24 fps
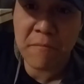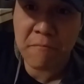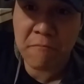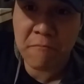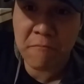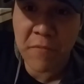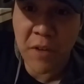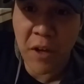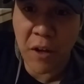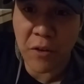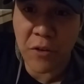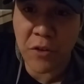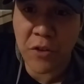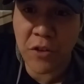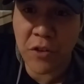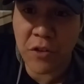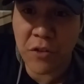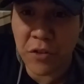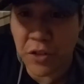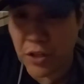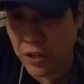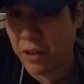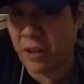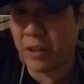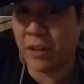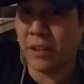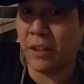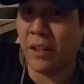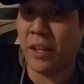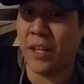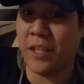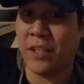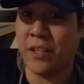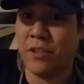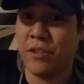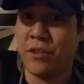Coach Gerard
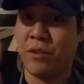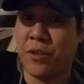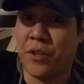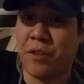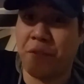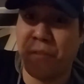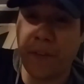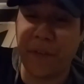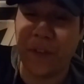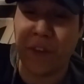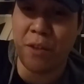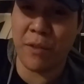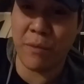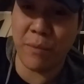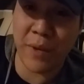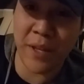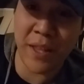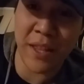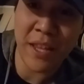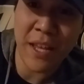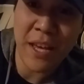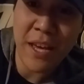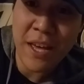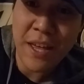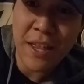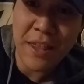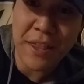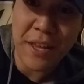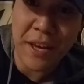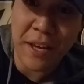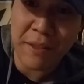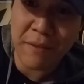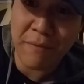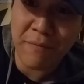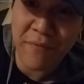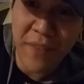Gallant's 250th win
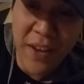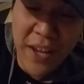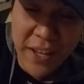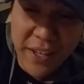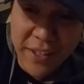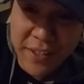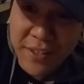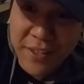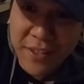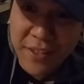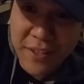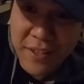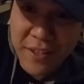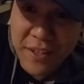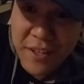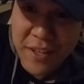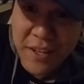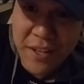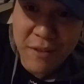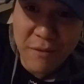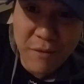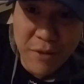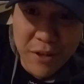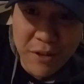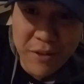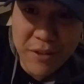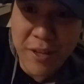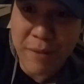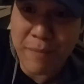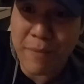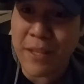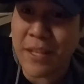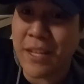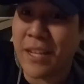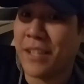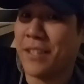that Vegas will do
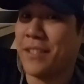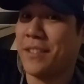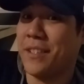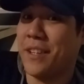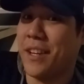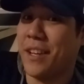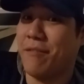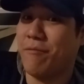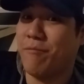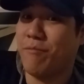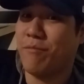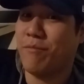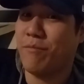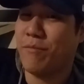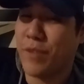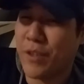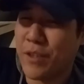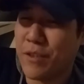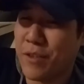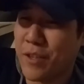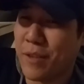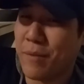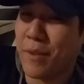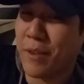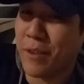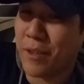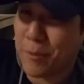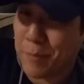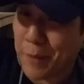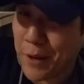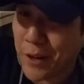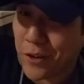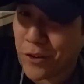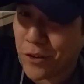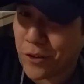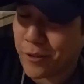something nice today. Do something
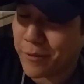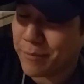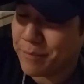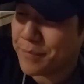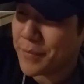special.